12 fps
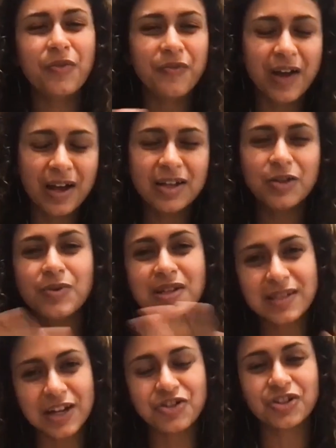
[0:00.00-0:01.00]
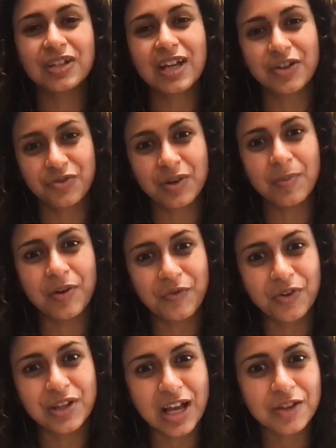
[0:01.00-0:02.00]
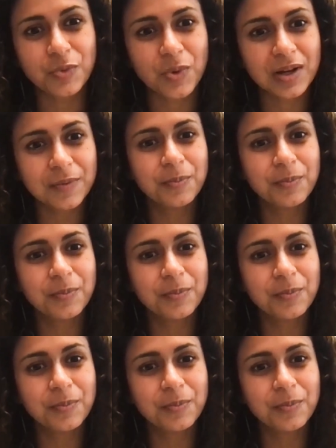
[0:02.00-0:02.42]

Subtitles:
and you essentially get treatment for the other